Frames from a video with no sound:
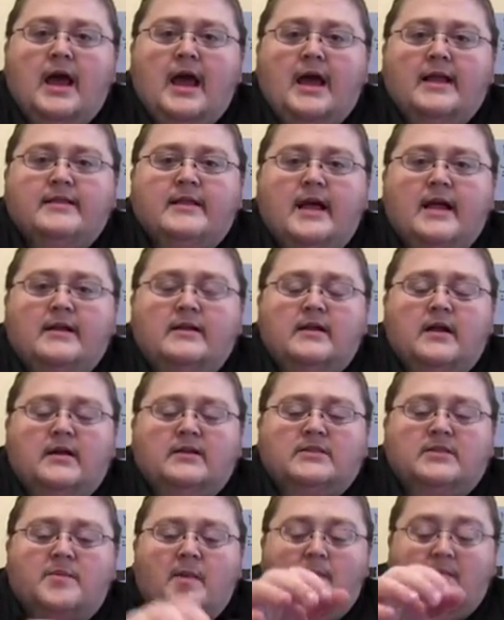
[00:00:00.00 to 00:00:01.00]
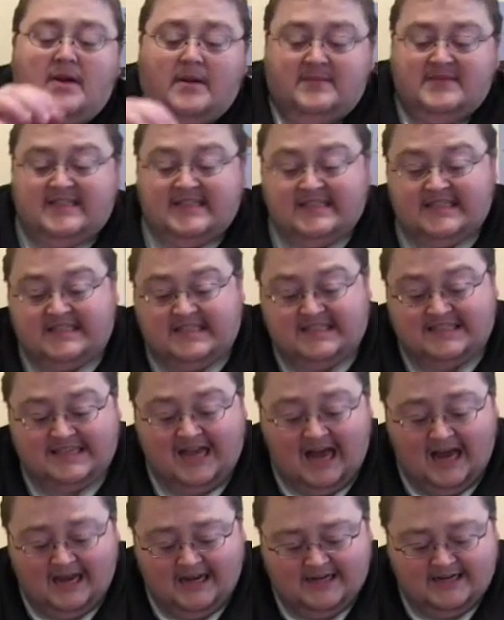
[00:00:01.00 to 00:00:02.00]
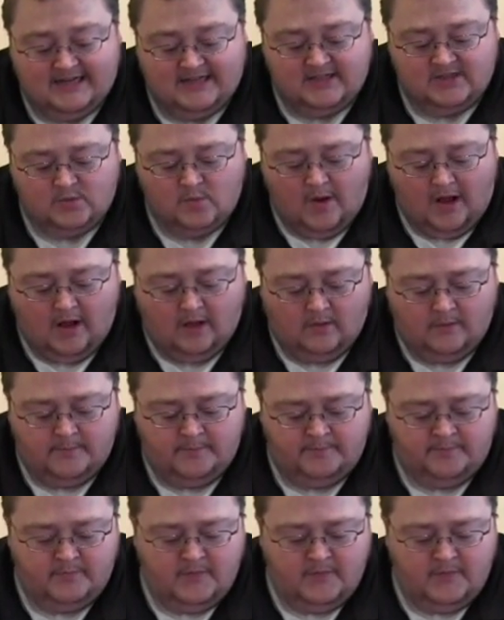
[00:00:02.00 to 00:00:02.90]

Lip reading: and then some M&Ms inside as well.